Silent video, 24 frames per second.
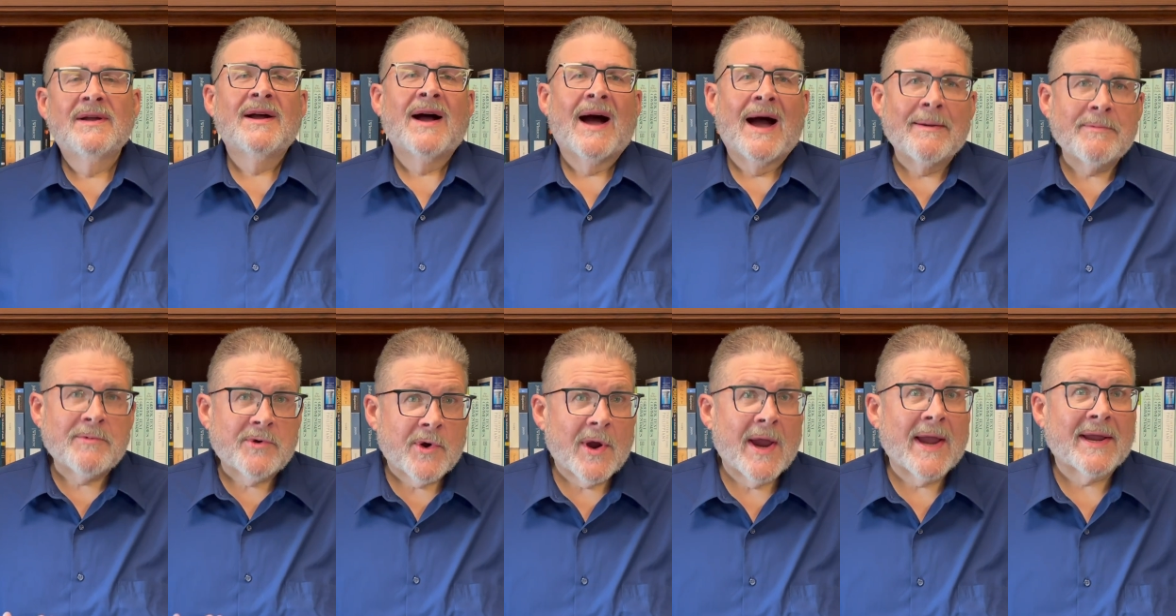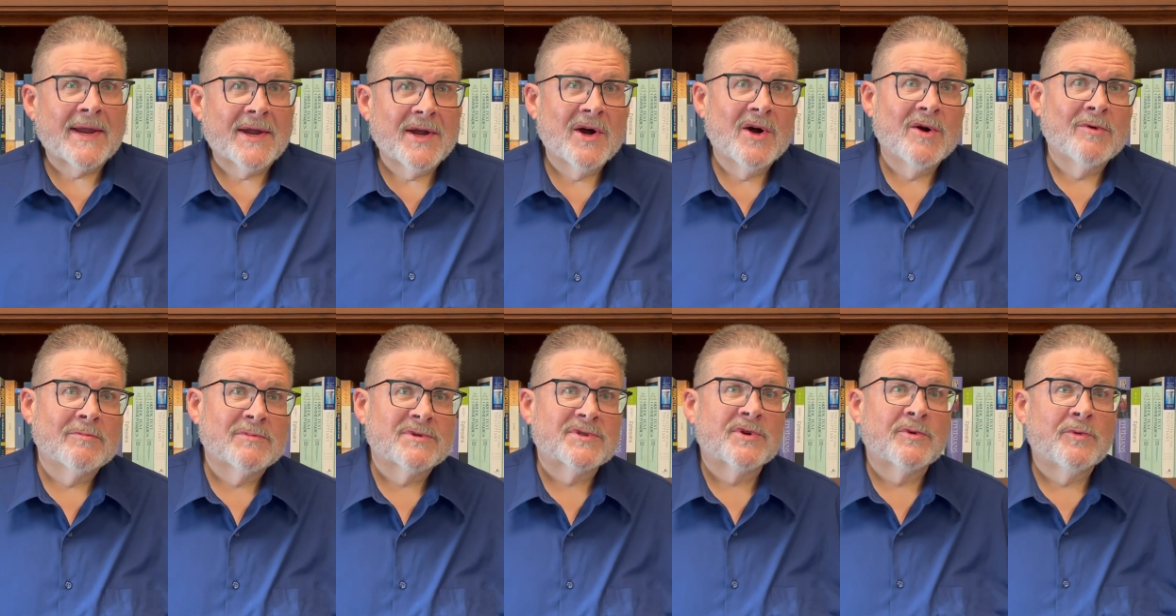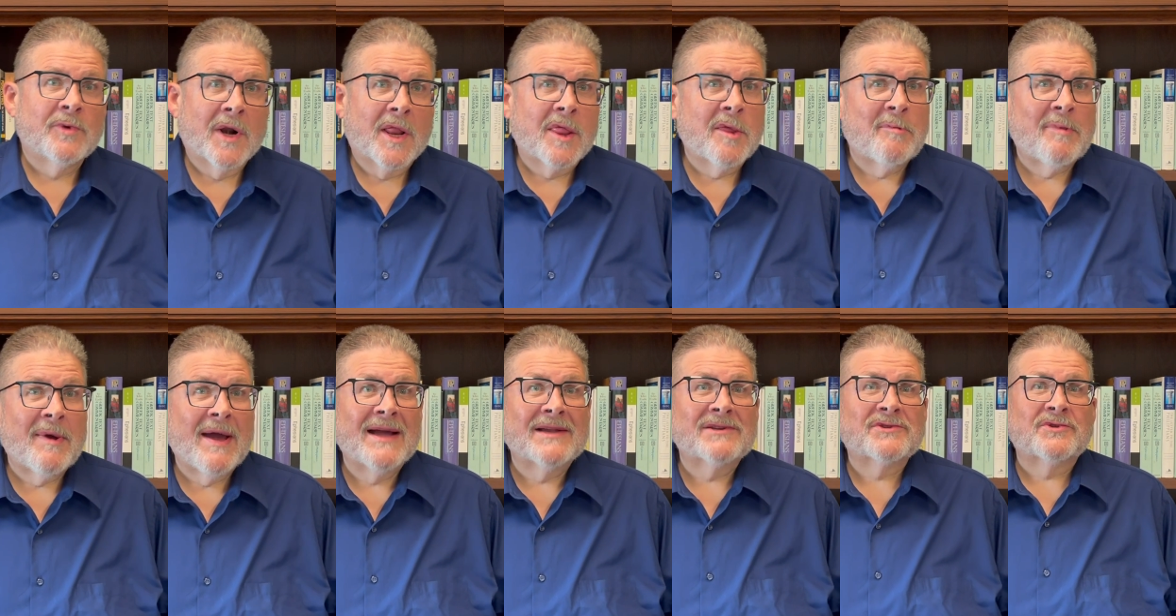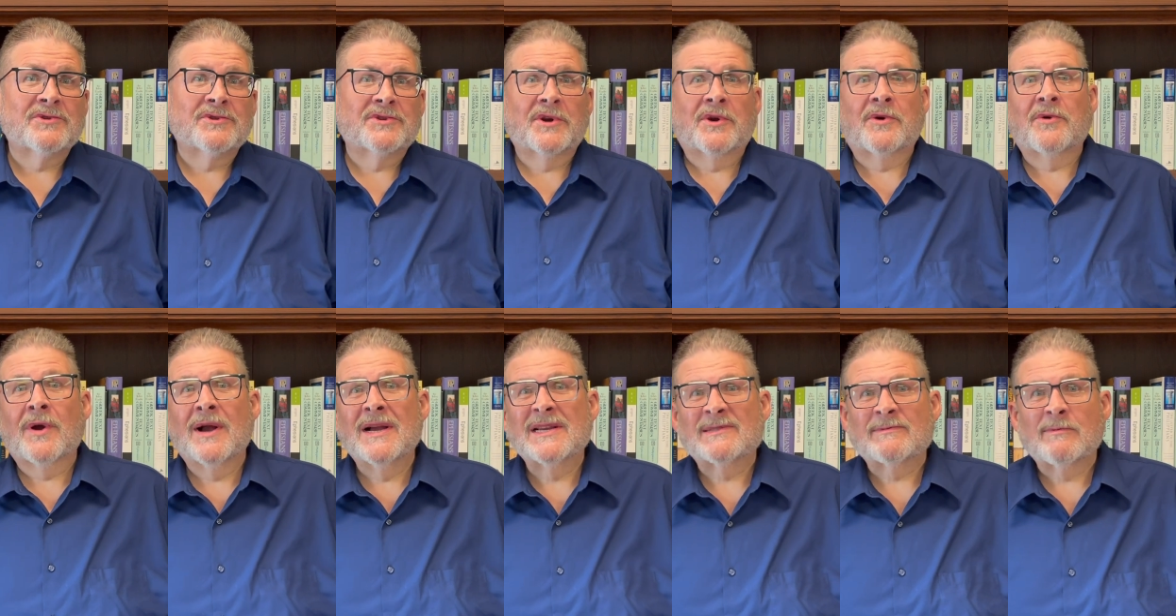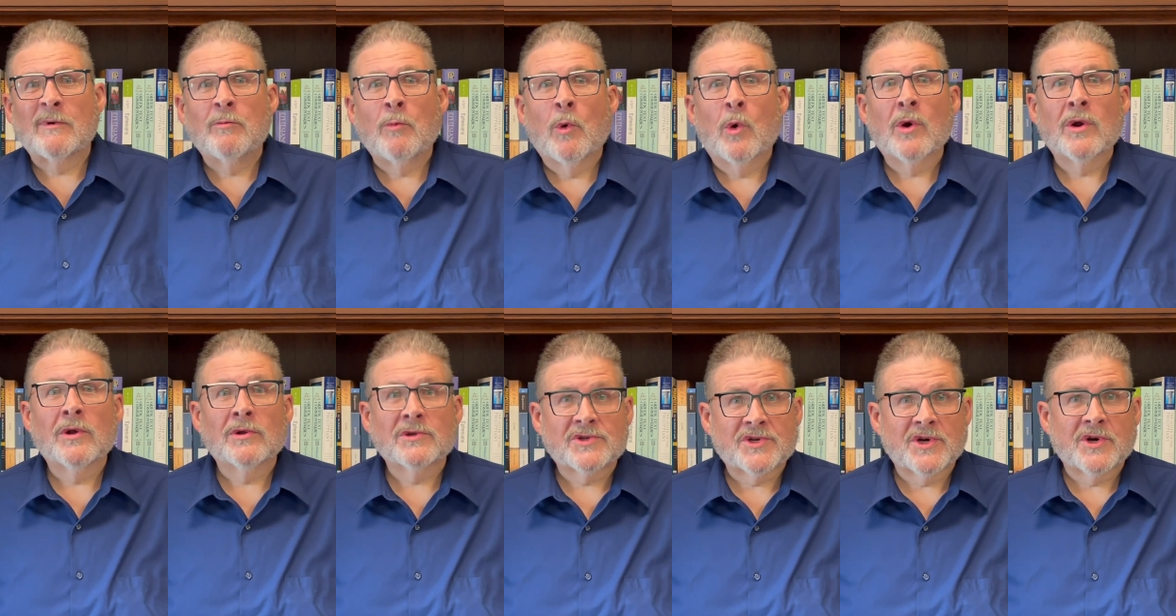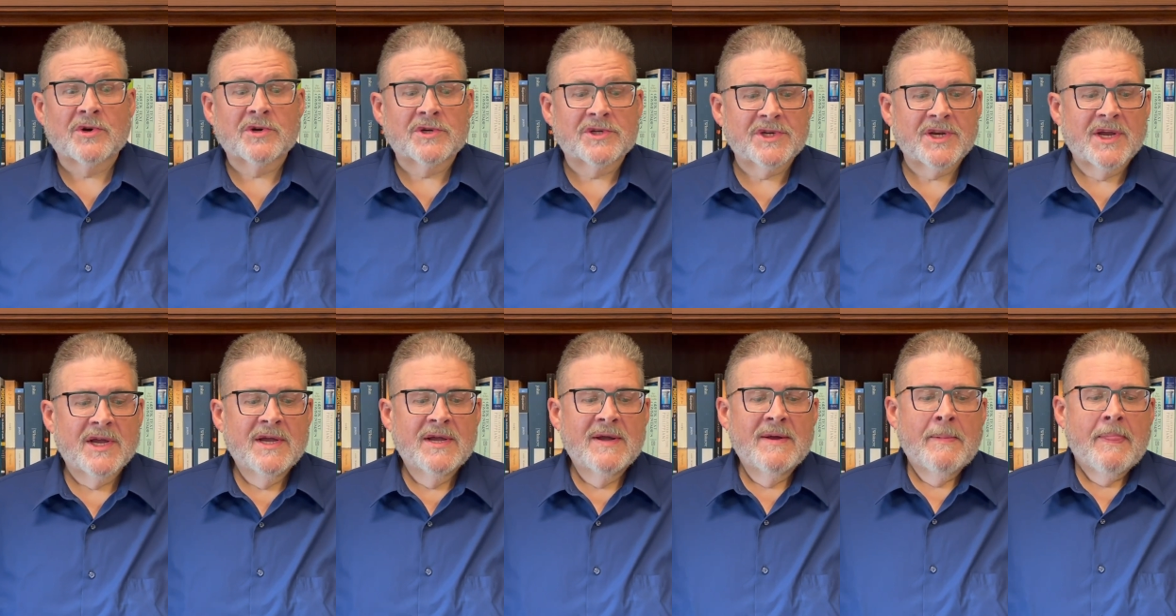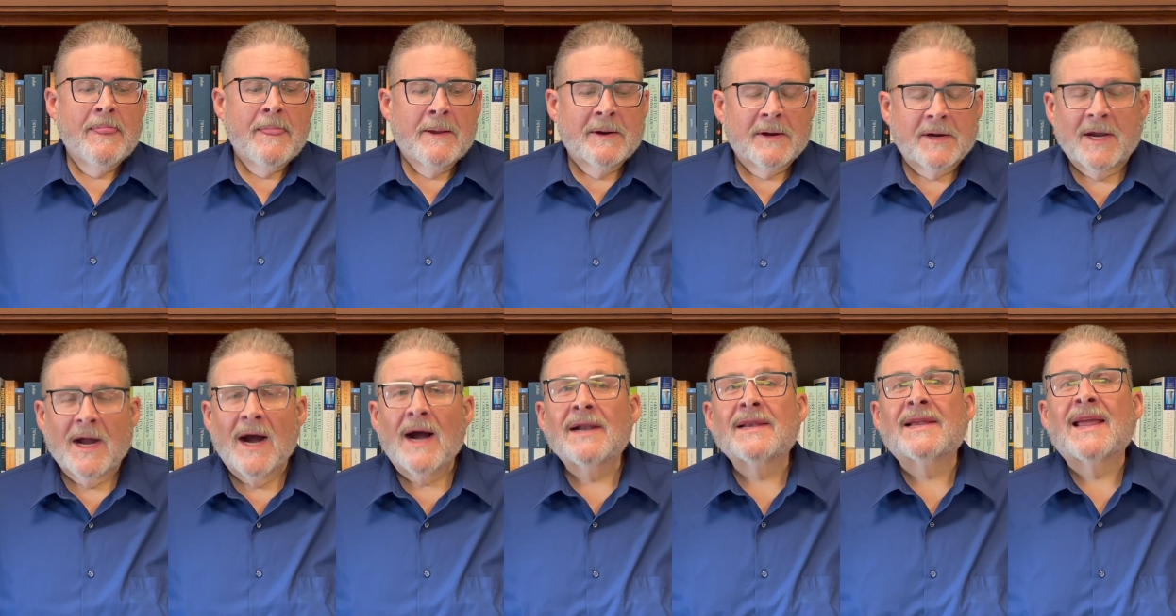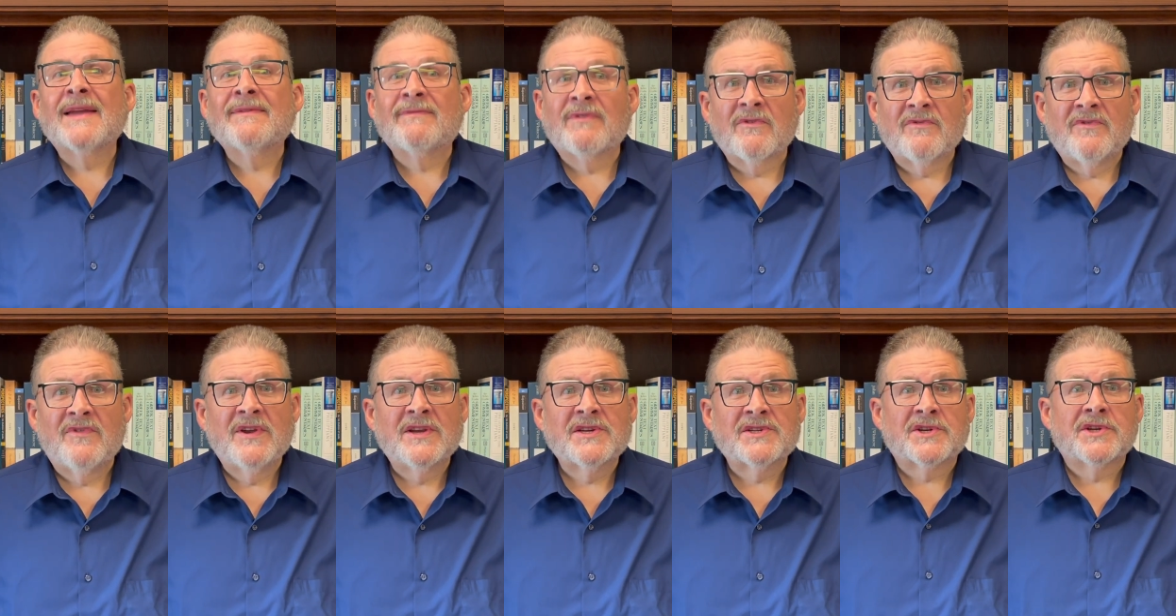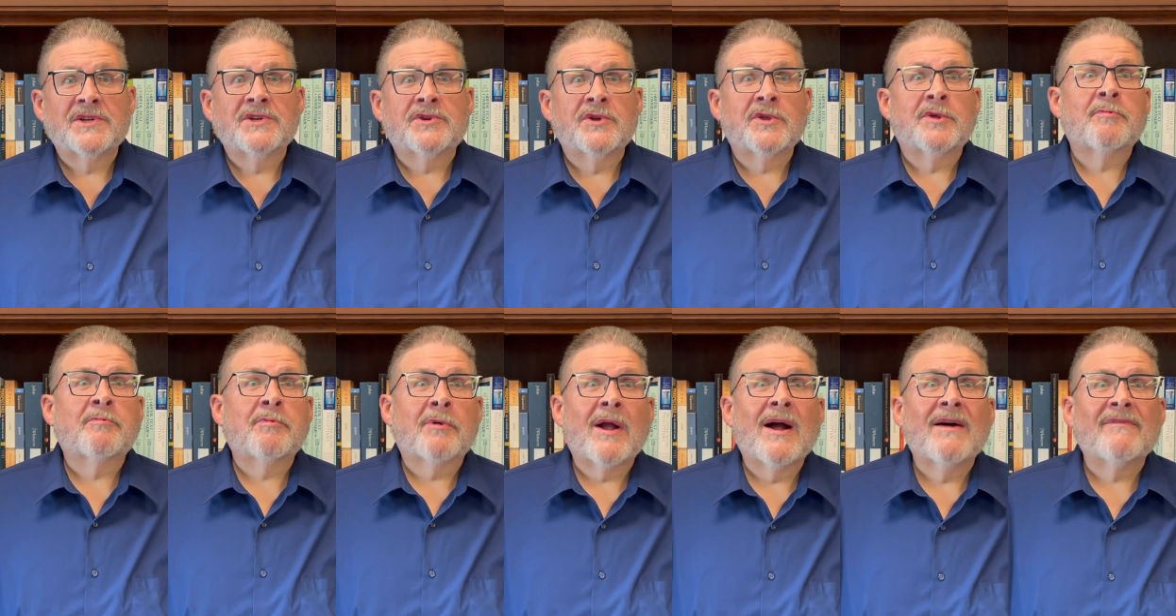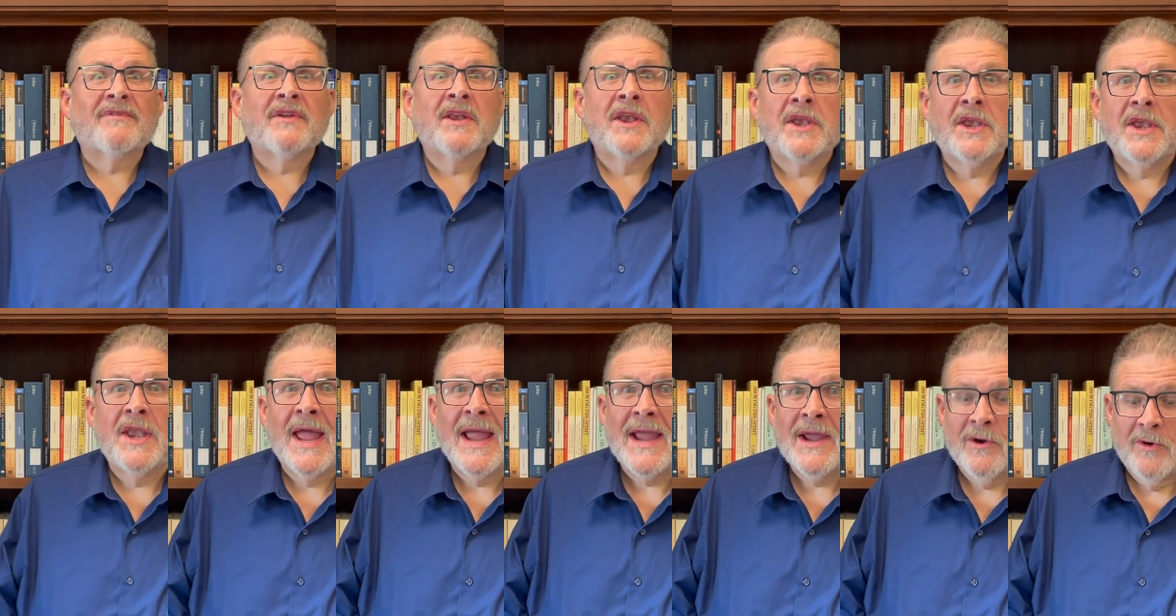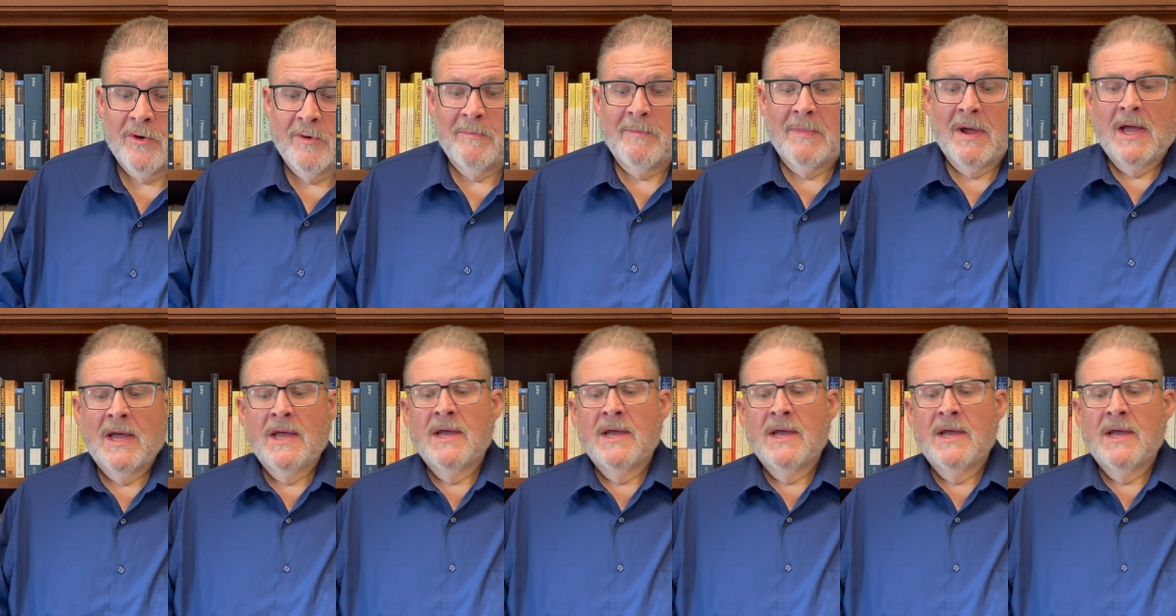I'm Craig Combs, one of the pastors at Christ Memorial Church. God gave a vision to the prophet Nahum